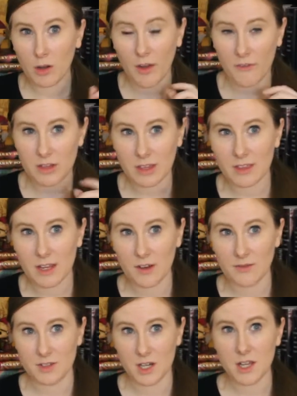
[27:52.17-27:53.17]
everything that
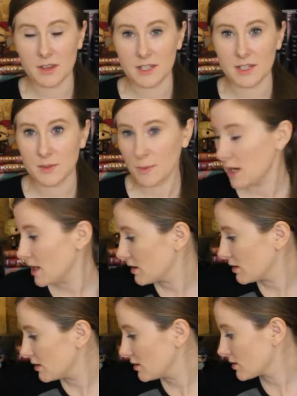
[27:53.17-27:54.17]
I've done this week.
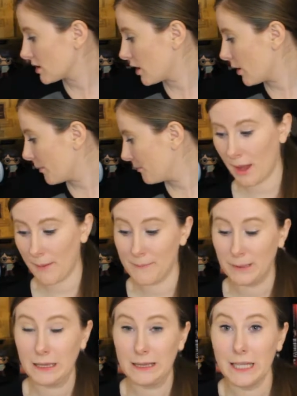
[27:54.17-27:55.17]
So I
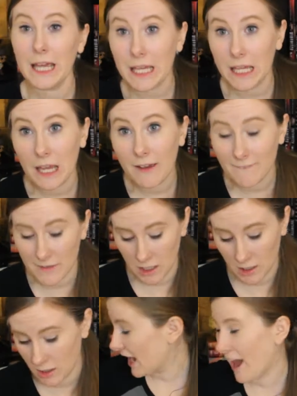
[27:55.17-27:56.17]
believe
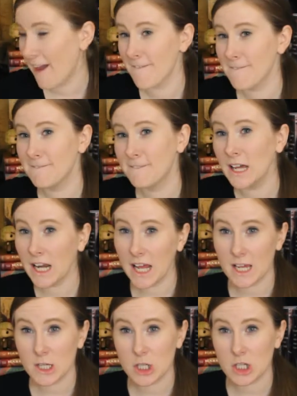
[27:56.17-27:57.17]
that I
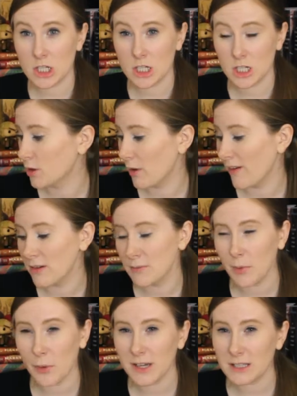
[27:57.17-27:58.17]
finished The Raven
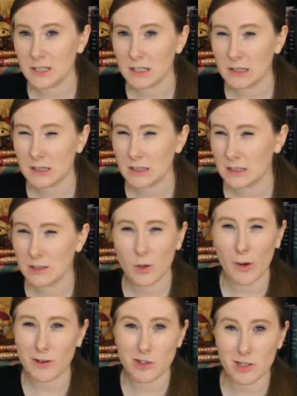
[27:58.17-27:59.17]
Boys?
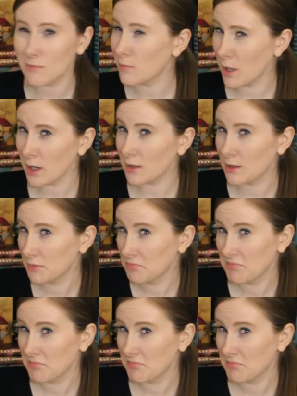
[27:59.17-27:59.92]
Question mark?